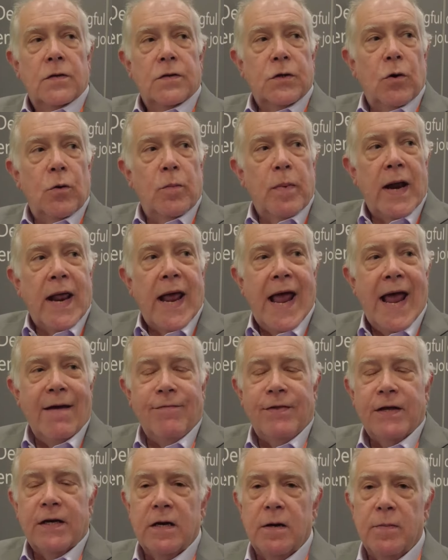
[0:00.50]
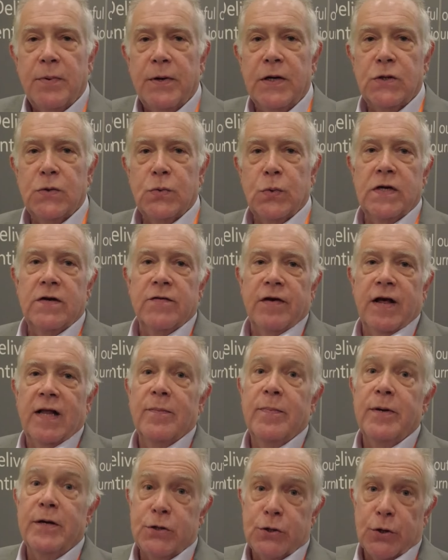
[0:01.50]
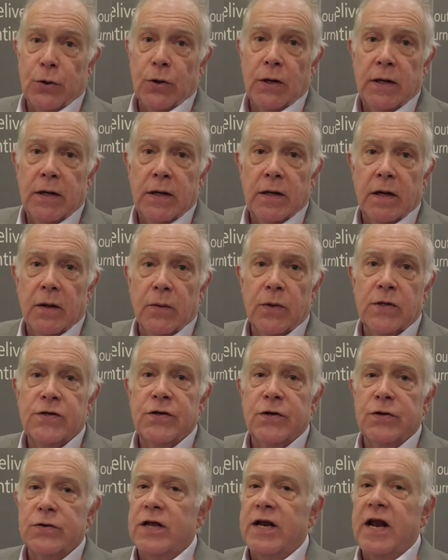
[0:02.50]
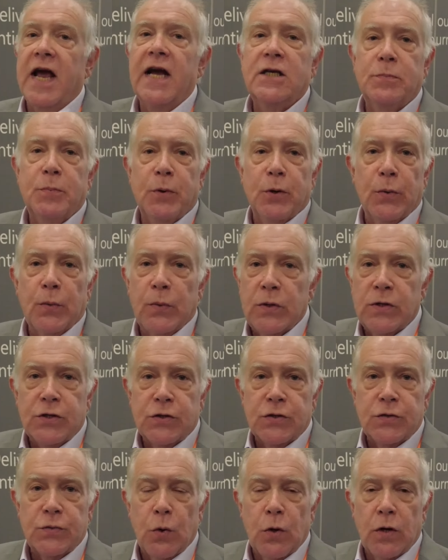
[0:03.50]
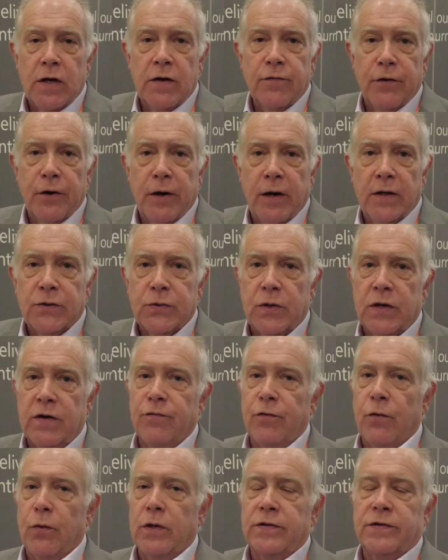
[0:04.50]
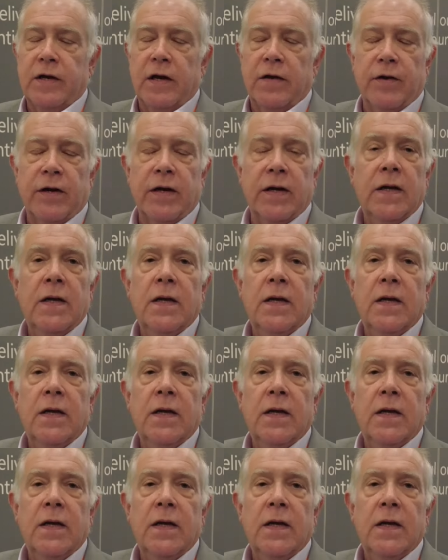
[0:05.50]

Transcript: So about half the companies we develop internally, in other words, there's an expert which is working for Health 2047,